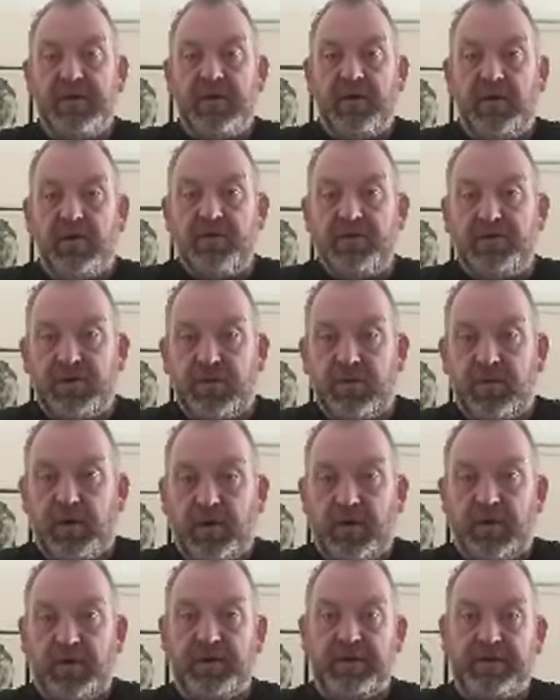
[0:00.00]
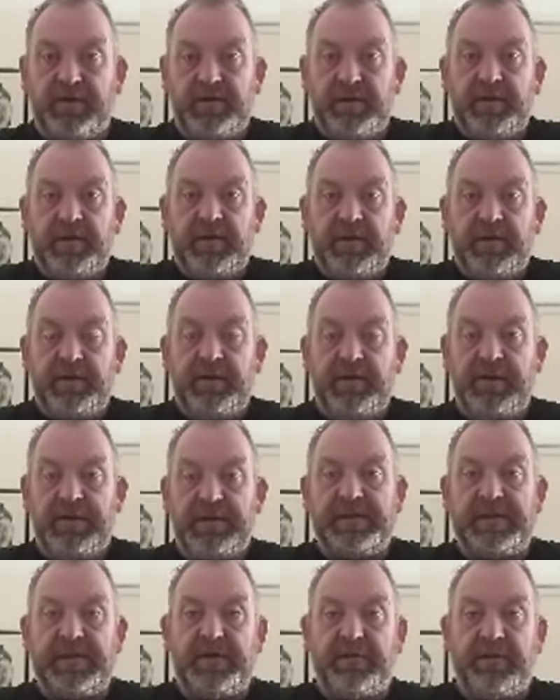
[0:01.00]
untowardness
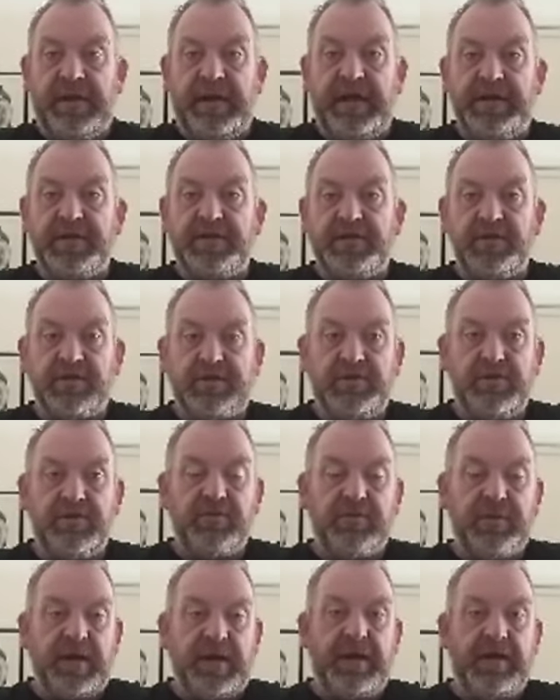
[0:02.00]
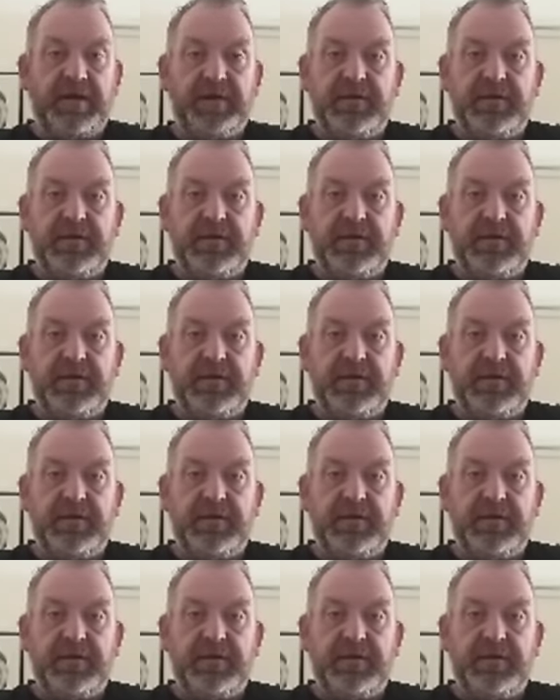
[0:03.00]
in relation to